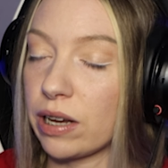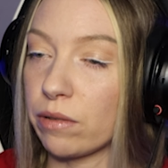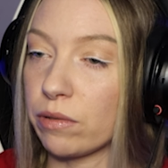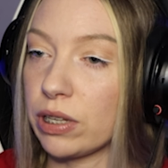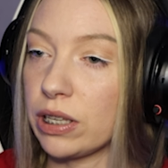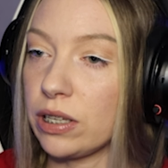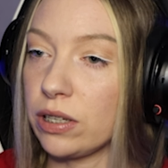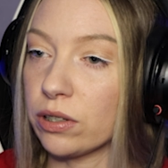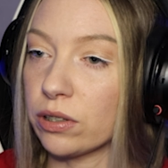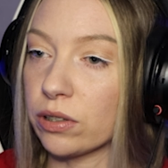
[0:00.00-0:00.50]

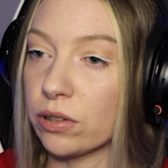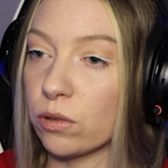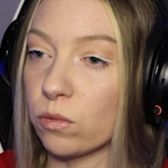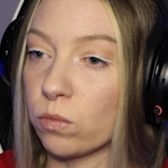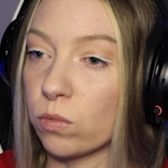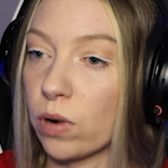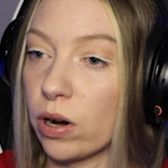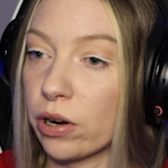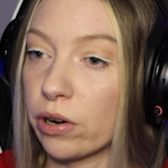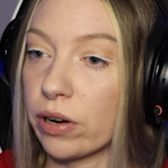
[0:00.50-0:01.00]
down here in the
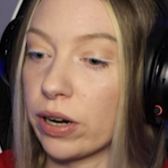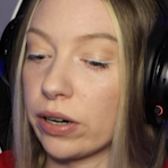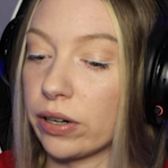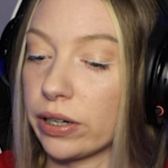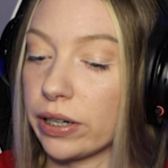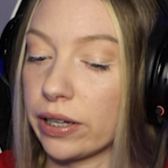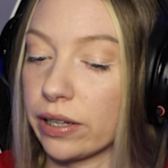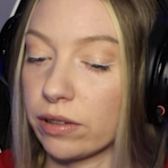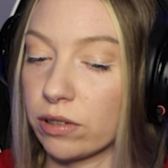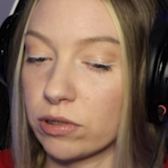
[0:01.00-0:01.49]
water
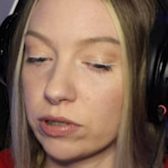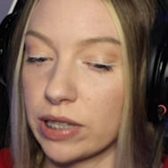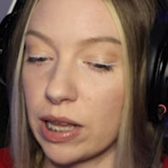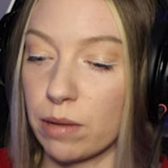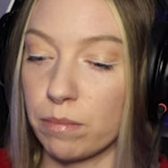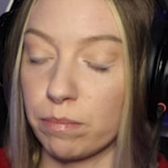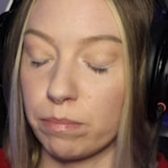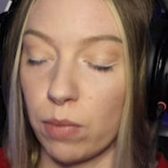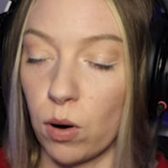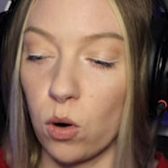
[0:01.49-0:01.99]
area. There's
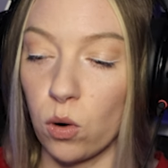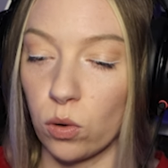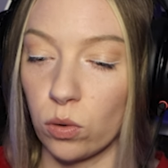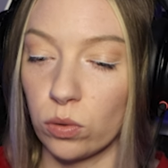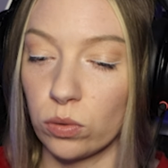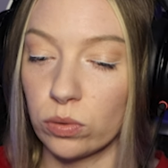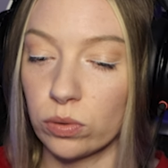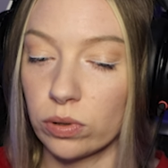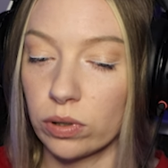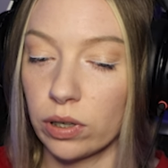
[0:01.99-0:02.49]
that bowl.
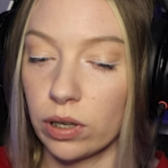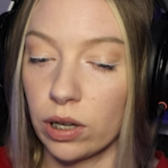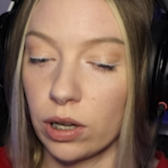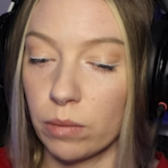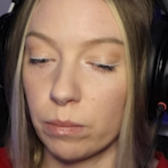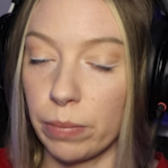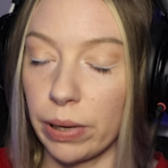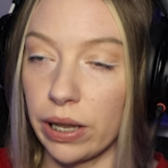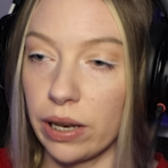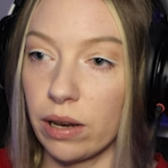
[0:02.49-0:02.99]

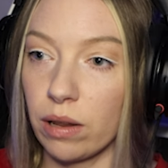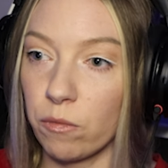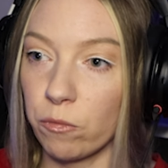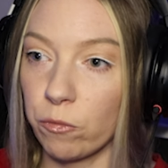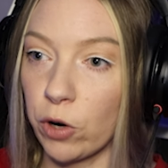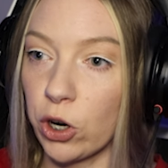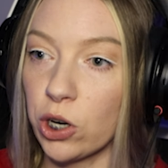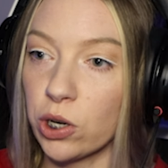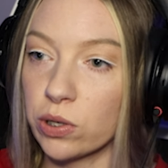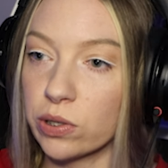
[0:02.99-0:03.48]
But
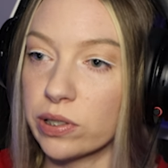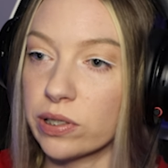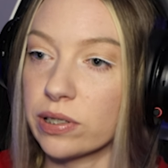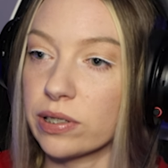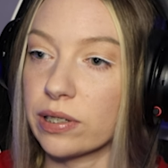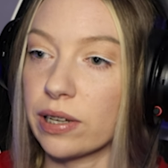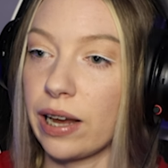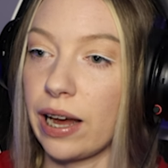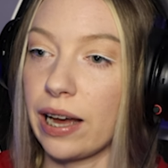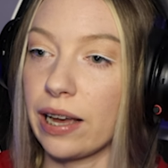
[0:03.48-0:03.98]

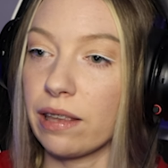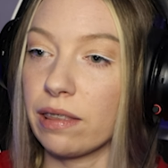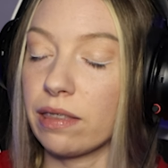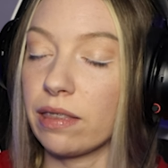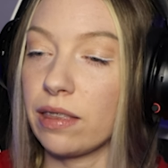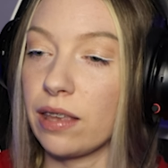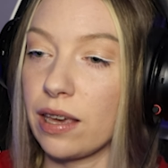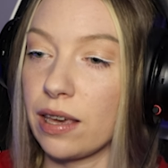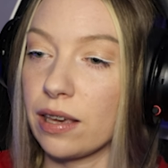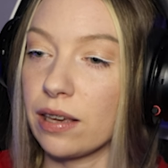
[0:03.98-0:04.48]
first, I
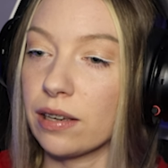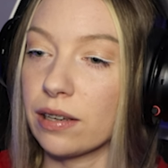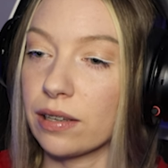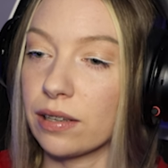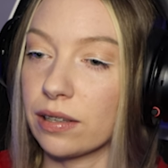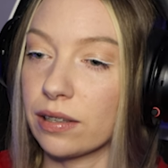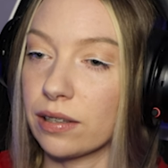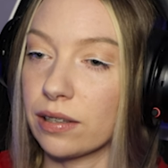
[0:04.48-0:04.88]
think